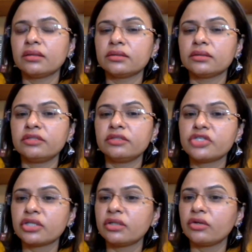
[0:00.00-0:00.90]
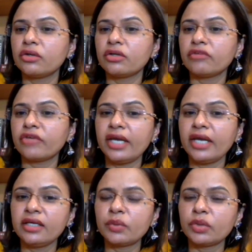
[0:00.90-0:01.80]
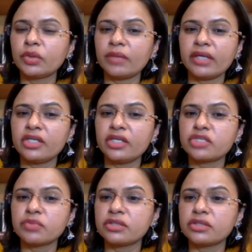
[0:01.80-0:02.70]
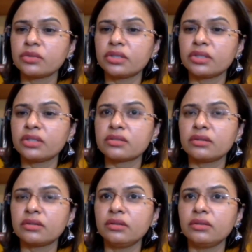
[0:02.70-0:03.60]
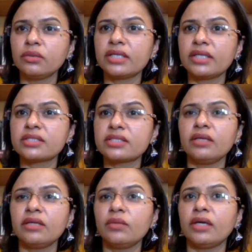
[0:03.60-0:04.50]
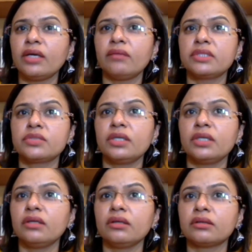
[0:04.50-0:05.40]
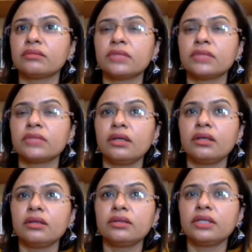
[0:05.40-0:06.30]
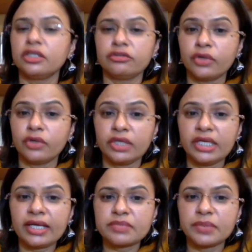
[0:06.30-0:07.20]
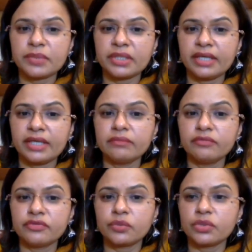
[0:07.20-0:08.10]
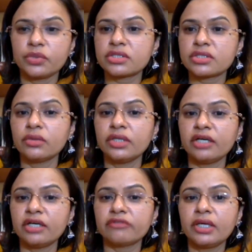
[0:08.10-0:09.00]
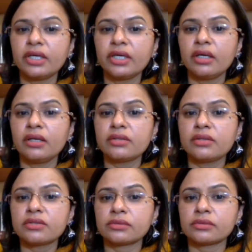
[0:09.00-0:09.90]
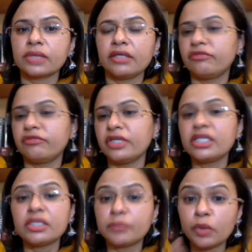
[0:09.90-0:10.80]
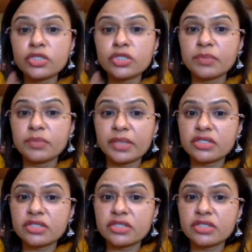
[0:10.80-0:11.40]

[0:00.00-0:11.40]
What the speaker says: division, or if you're heading a program management unit, you get anywhere between 30 to 40 lakhs per annum, so which is good enough. So, and if also depends on the